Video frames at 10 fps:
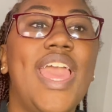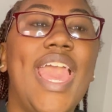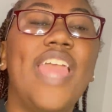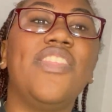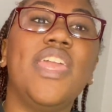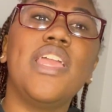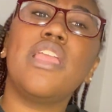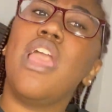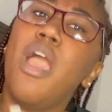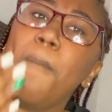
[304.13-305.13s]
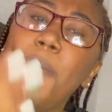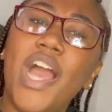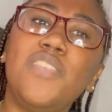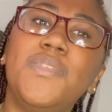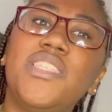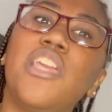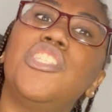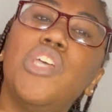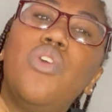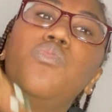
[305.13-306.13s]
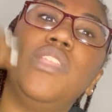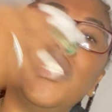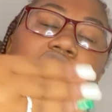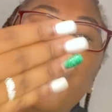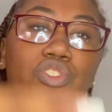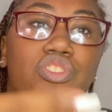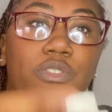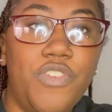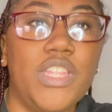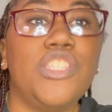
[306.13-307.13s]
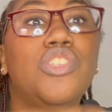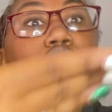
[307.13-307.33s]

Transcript: and then possibly say, so this is what you're feeling, to